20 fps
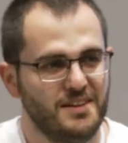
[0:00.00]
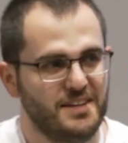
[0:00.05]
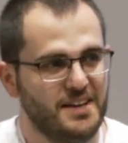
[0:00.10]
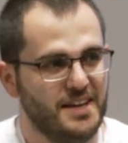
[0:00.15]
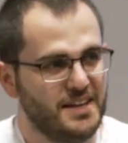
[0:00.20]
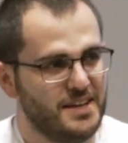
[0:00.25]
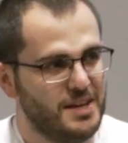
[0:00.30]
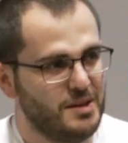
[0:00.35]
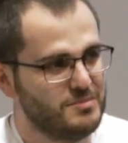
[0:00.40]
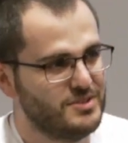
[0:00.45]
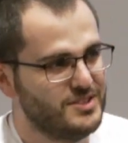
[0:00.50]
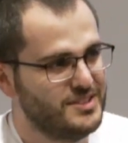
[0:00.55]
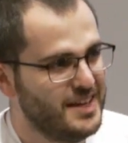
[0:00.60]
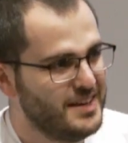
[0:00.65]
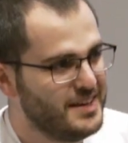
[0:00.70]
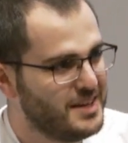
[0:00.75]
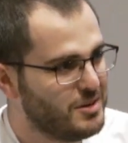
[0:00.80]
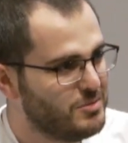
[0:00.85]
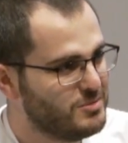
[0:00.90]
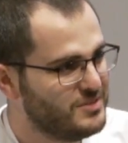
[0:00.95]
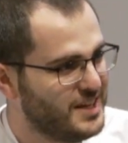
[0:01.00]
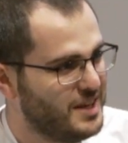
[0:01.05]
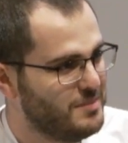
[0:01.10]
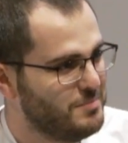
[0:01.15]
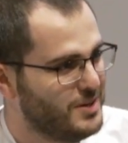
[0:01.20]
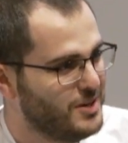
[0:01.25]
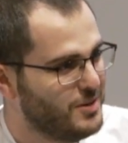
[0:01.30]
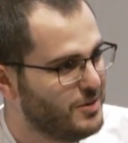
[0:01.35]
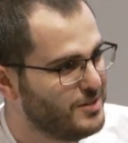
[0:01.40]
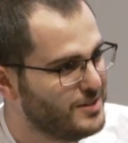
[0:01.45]
and I'm standing outside
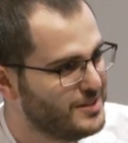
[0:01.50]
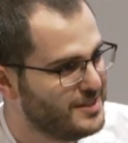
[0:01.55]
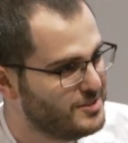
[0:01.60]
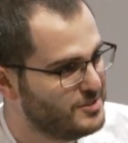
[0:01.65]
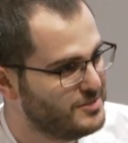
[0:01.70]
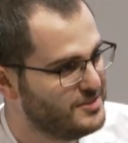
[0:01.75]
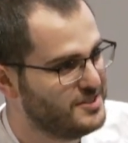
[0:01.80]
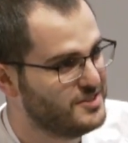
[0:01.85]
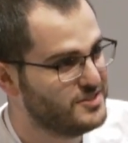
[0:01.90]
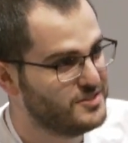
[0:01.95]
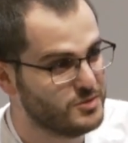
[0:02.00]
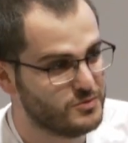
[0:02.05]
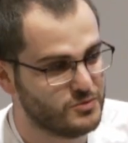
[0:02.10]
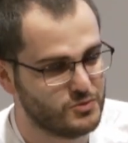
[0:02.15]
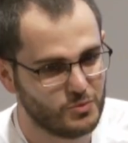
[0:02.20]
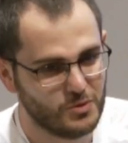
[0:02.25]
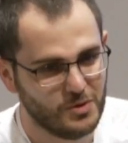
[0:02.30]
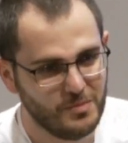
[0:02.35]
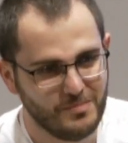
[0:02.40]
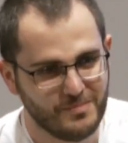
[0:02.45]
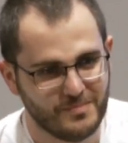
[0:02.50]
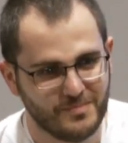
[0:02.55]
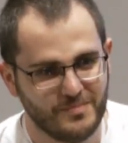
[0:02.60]
my older sister's room